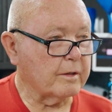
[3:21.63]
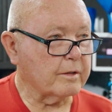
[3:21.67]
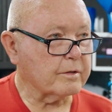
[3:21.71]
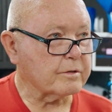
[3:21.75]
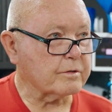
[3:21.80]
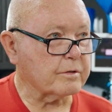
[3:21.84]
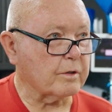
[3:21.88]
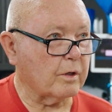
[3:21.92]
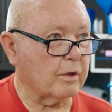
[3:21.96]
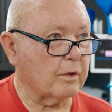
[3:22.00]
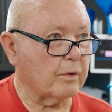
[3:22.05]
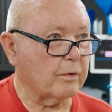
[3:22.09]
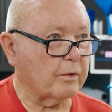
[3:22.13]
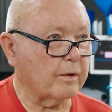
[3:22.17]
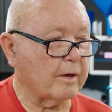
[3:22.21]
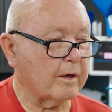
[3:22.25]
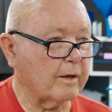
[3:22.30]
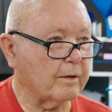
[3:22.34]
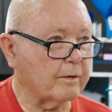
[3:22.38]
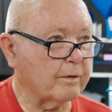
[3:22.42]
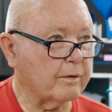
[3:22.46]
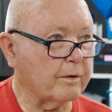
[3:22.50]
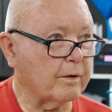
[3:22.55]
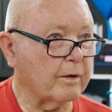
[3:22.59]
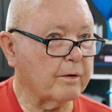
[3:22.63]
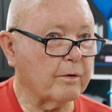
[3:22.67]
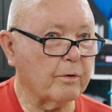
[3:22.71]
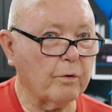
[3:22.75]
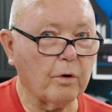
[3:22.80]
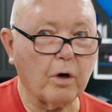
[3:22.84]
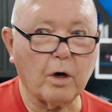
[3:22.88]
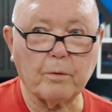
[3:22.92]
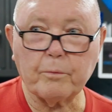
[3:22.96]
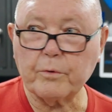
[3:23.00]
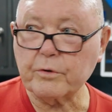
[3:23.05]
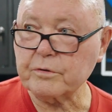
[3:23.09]
So
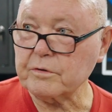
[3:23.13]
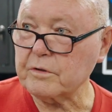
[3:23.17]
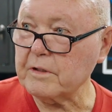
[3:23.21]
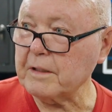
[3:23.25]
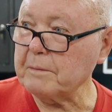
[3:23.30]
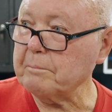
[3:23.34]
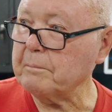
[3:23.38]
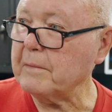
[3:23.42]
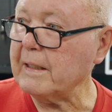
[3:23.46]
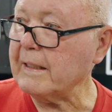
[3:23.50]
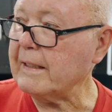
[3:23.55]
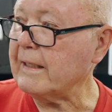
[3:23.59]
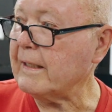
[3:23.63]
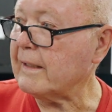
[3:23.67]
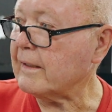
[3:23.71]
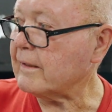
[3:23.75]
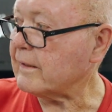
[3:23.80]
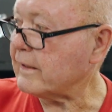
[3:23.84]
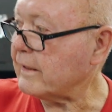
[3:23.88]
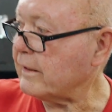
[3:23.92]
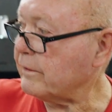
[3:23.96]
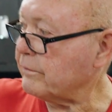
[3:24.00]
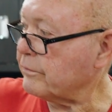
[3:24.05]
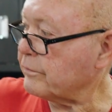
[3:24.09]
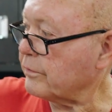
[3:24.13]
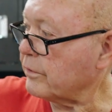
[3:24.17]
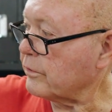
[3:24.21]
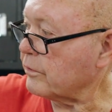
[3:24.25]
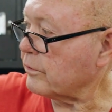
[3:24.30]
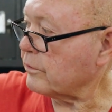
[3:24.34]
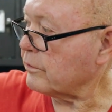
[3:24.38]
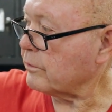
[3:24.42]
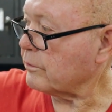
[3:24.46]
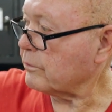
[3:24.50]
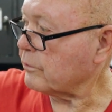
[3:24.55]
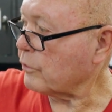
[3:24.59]
almost immediately
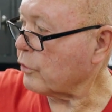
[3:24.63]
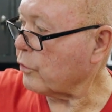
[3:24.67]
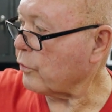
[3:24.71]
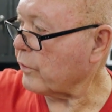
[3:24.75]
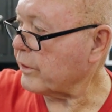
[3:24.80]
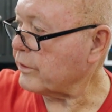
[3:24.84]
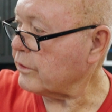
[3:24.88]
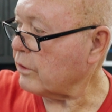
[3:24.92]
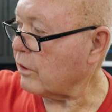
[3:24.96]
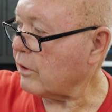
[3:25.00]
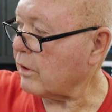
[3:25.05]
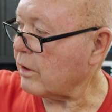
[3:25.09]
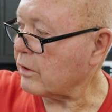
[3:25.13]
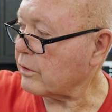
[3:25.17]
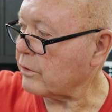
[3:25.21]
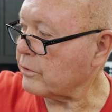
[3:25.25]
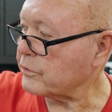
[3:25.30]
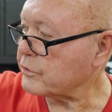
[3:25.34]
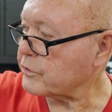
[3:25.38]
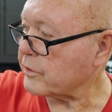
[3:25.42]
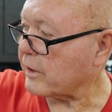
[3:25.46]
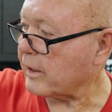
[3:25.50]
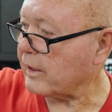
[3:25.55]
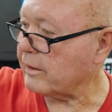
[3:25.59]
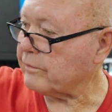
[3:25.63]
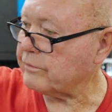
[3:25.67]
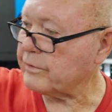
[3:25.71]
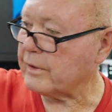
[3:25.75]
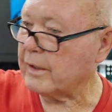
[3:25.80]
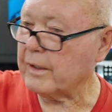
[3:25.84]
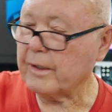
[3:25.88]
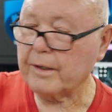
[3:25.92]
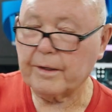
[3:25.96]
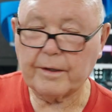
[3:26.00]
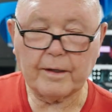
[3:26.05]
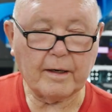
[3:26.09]
going to auto drive,
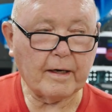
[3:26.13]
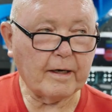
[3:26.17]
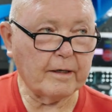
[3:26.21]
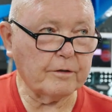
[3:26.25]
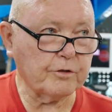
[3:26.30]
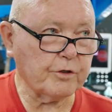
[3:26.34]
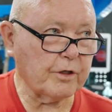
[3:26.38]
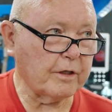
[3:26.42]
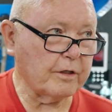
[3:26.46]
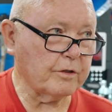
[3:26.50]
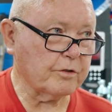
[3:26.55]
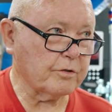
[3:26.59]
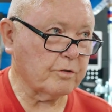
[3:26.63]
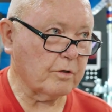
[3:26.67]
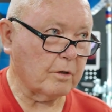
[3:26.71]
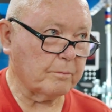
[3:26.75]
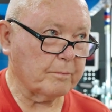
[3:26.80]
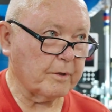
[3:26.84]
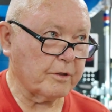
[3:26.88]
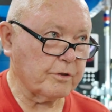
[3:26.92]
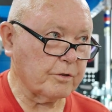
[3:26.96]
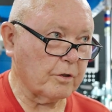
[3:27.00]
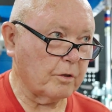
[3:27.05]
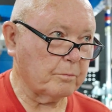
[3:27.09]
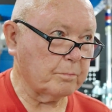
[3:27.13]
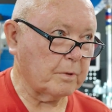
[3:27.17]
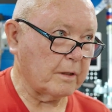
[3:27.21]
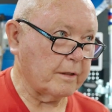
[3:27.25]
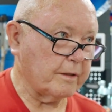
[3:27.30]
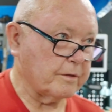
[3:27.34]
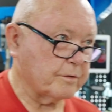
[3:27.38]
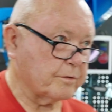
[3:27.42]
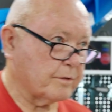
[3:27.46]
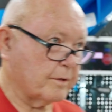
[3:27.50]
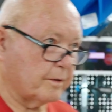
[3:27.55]
I changed all my shell plates.